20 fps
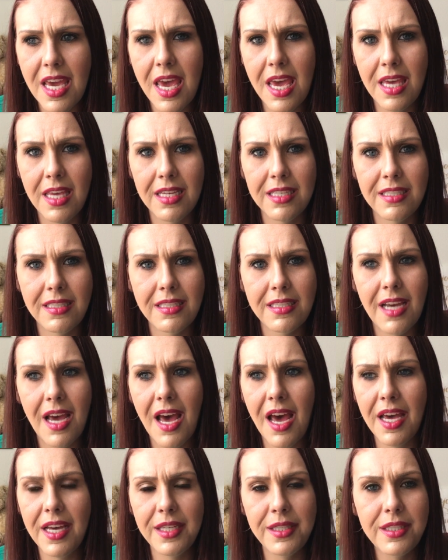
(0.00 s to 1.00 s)
and
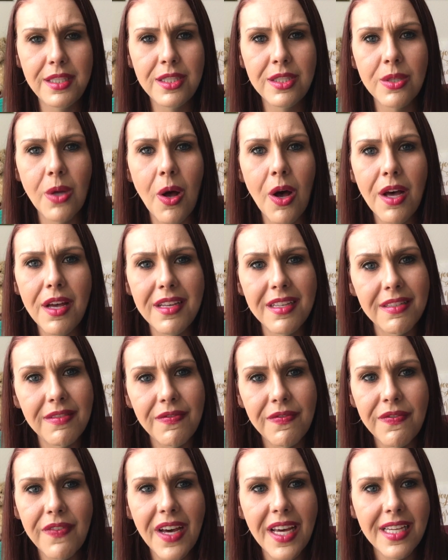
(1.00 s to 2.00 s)
I sought
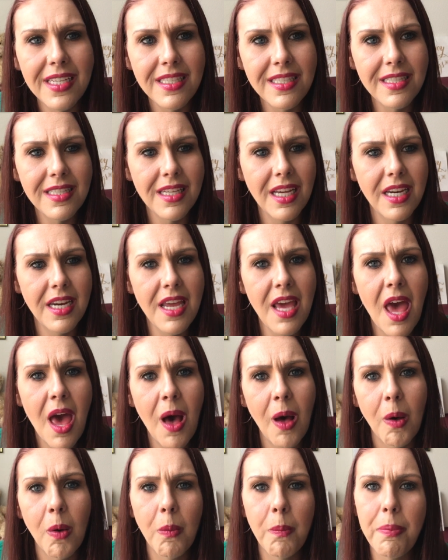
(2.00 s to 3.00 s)
advice and
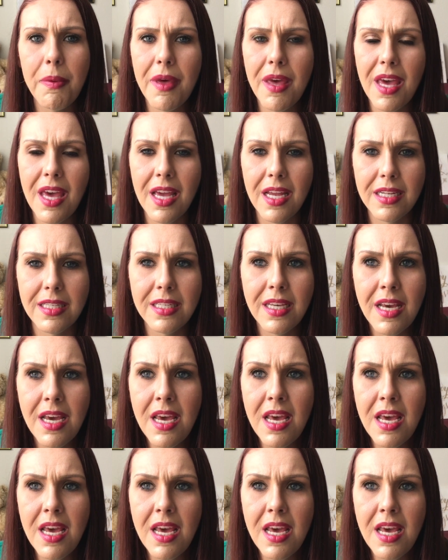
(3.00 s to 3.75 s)
help, and